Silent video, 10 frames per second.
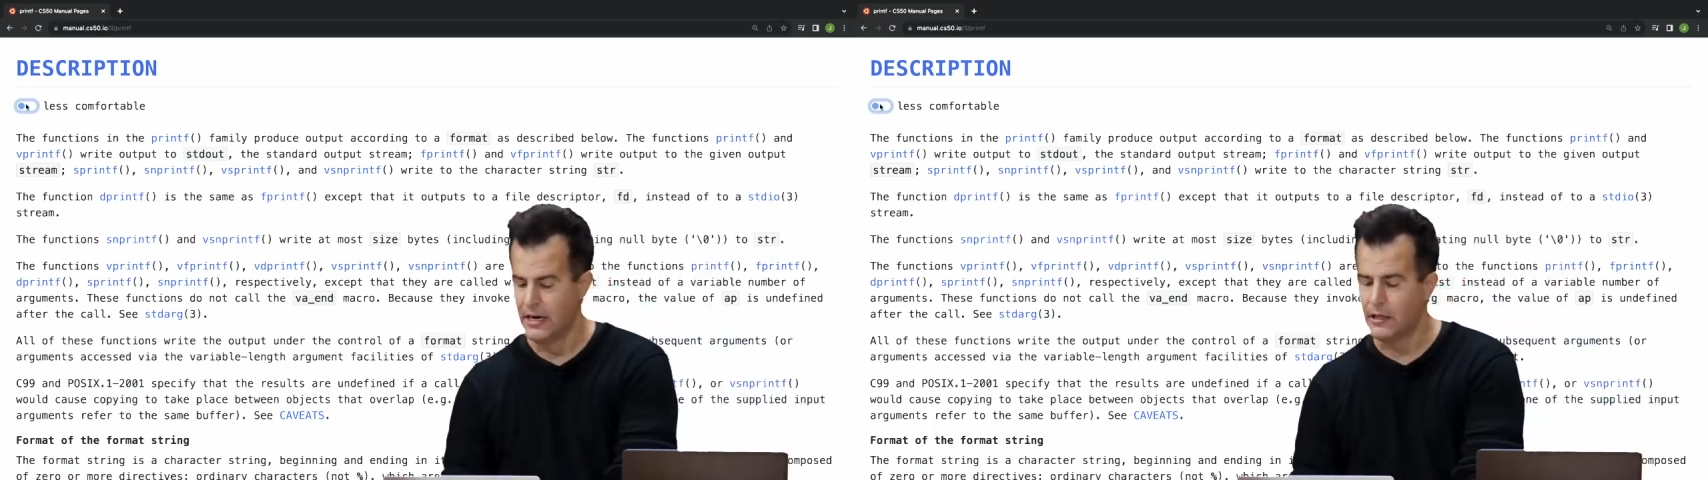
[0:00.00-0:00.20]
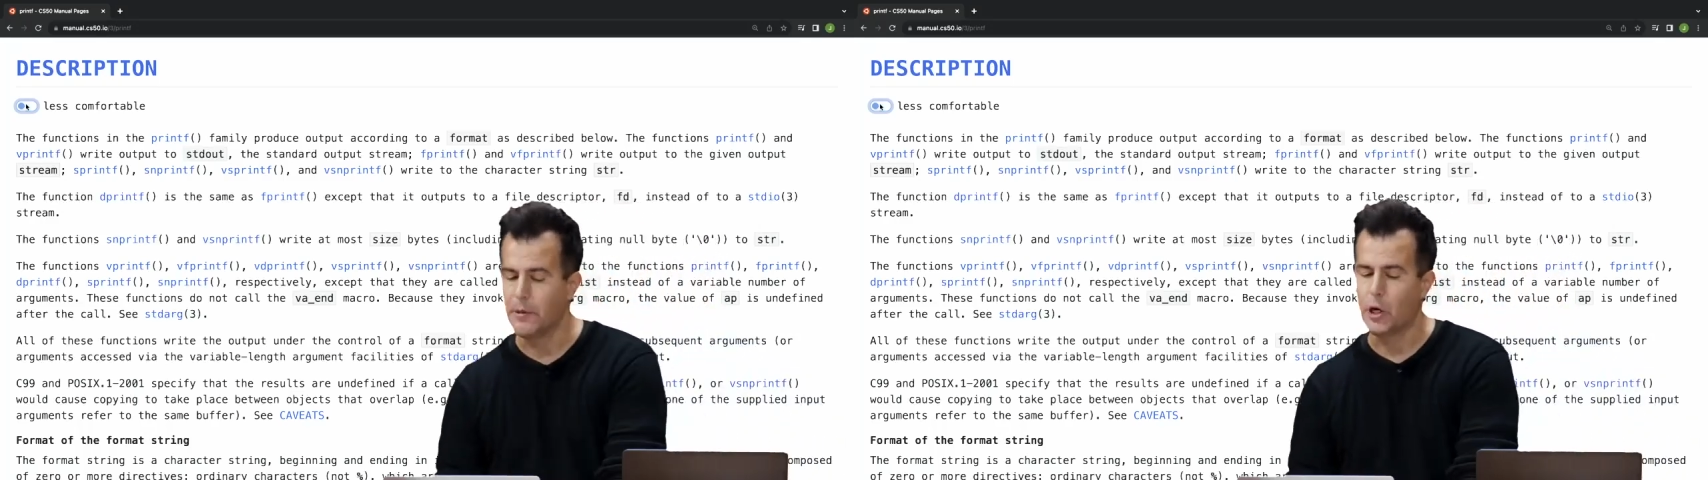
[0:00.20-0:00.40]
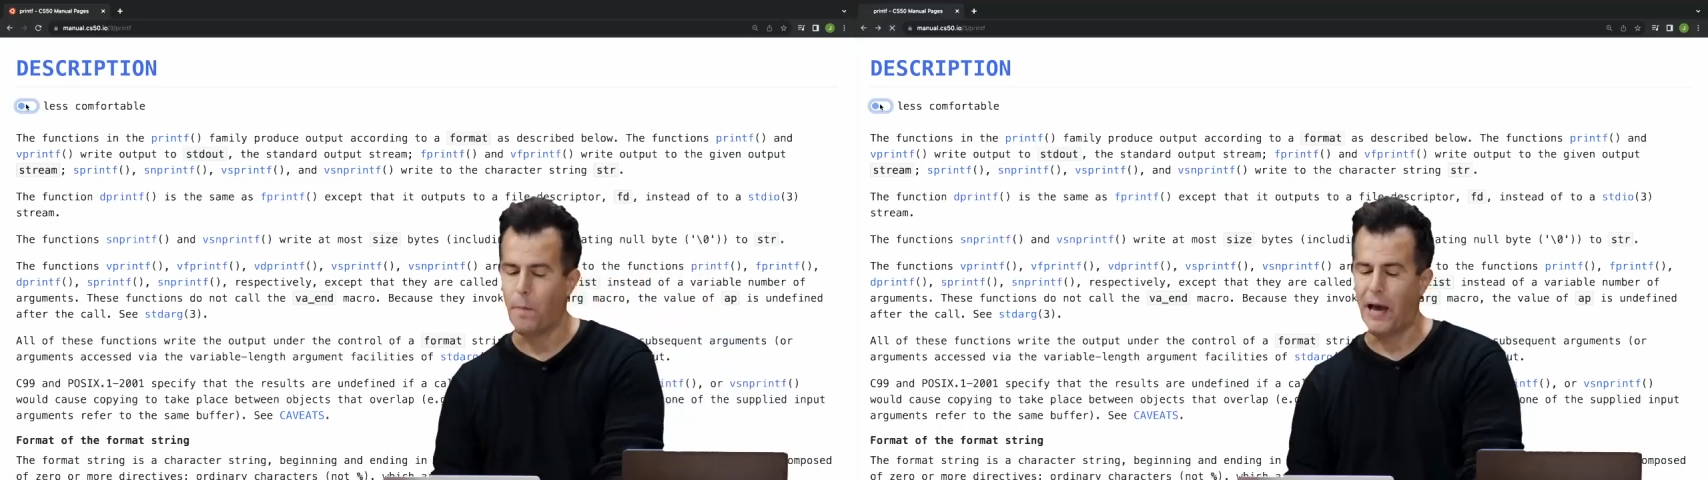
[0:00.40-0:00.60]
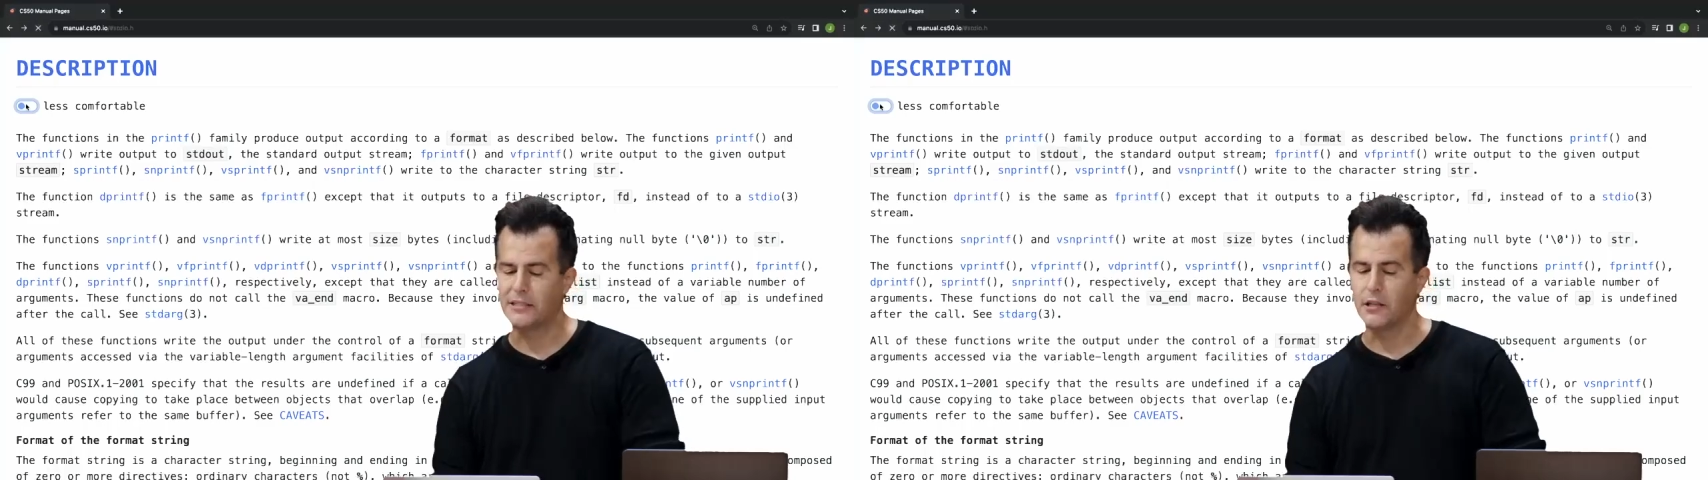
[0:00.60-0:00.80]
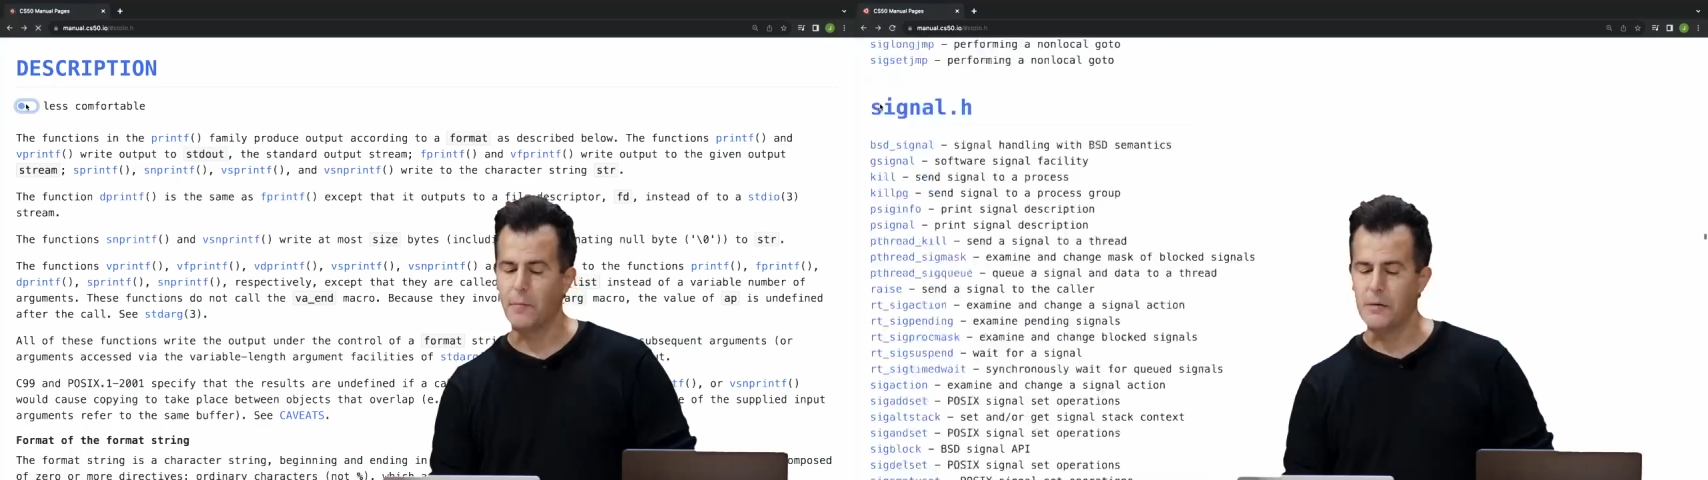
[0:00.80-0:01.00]
let me go back
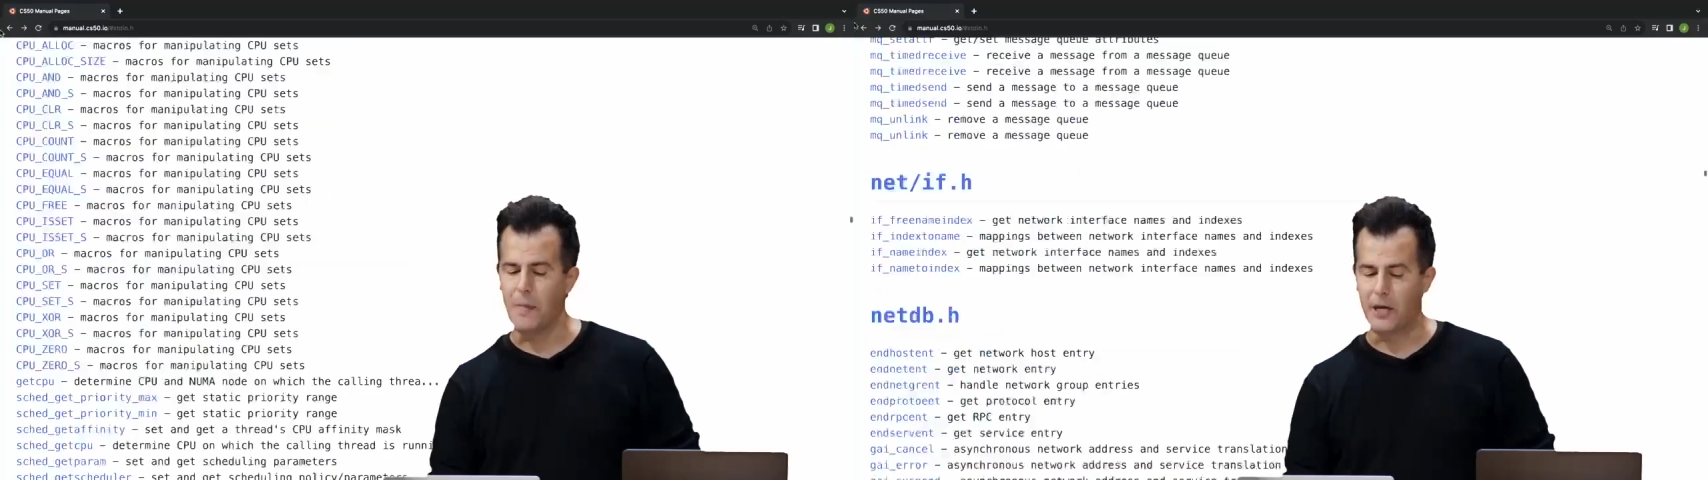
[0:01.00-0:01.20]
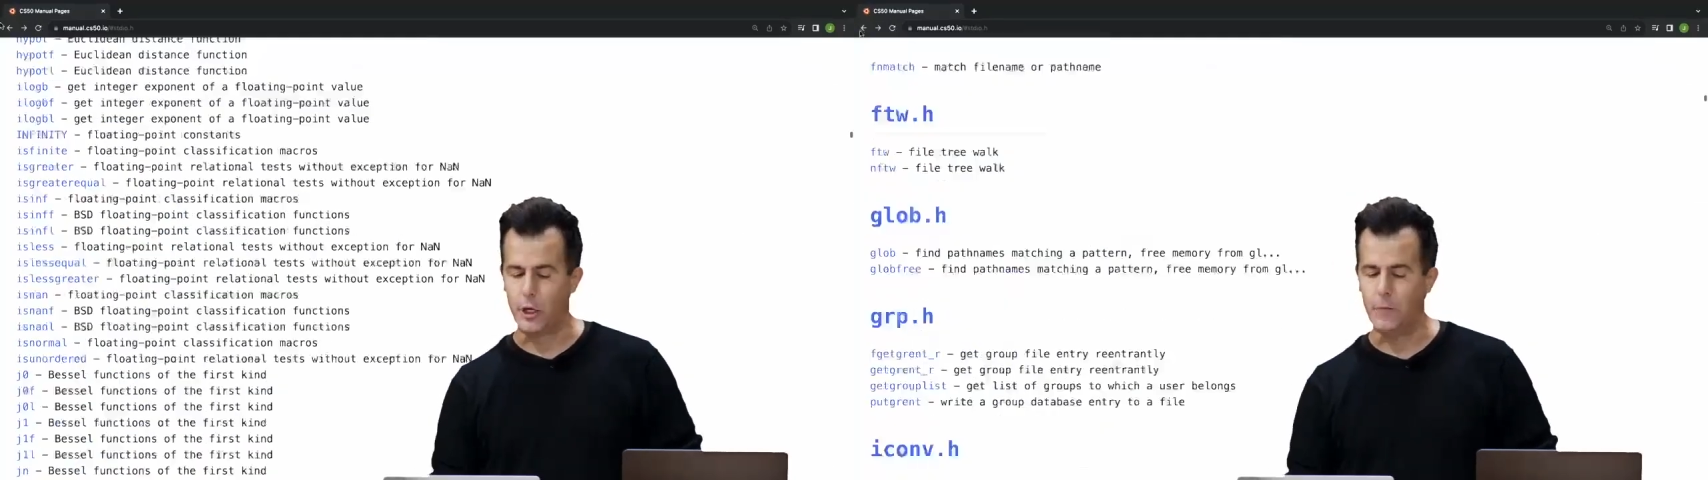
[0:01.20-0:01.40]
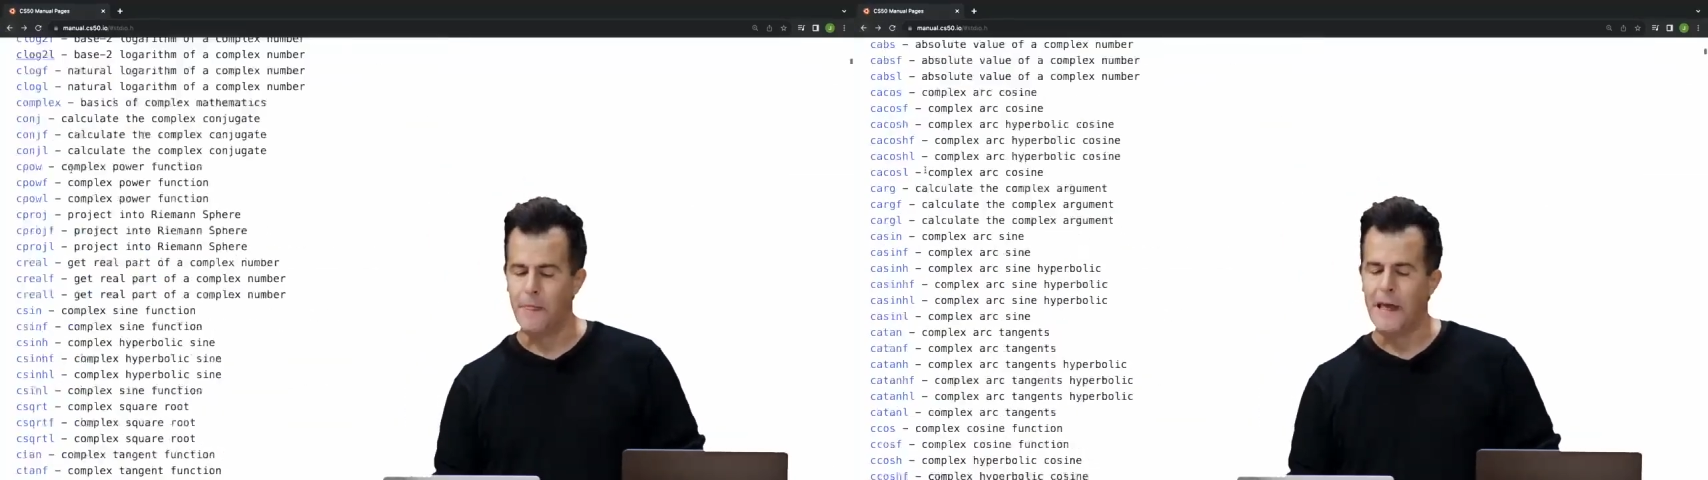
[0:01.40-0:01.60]
to the main menu.